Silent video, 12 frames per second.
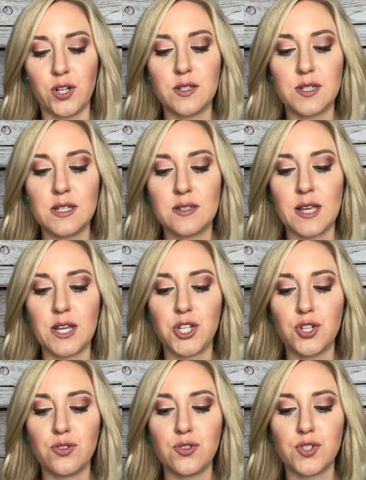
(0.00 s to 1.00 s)
earn
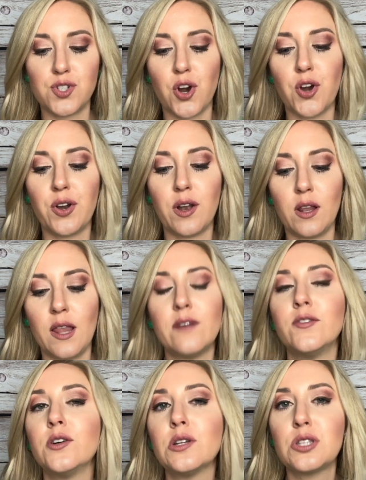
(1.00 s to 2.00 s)
sensational start
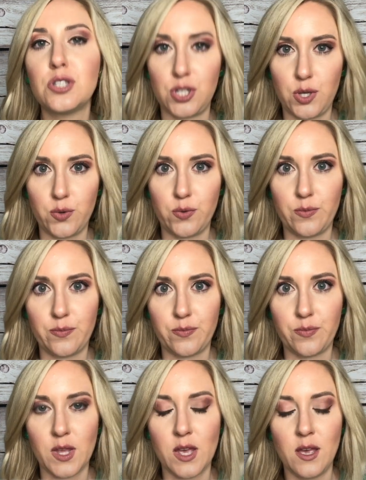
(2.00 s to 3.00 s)
level two.
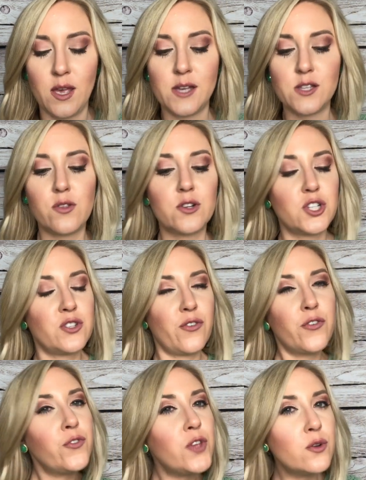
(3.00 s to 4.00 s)
So there's just a
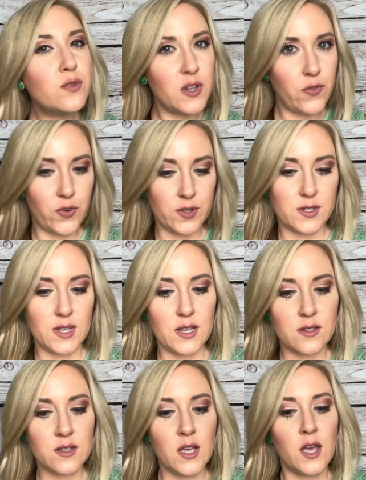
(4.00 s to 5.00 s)
few
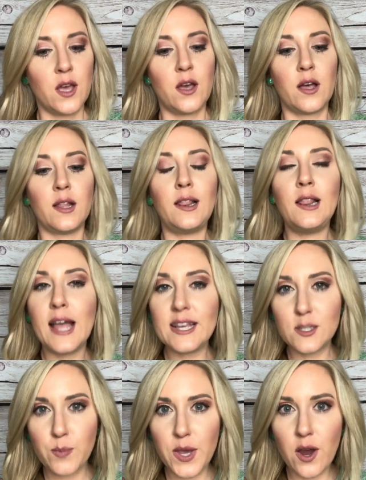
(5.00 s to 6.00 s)
differences.
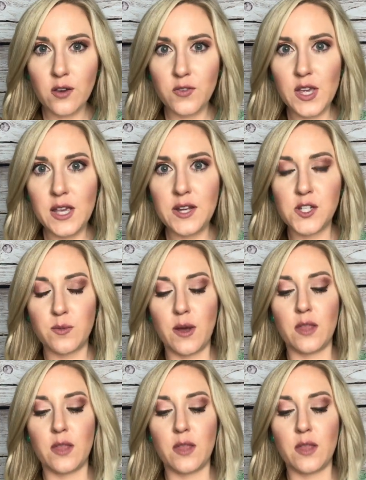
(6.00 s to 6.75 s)
Less PRV each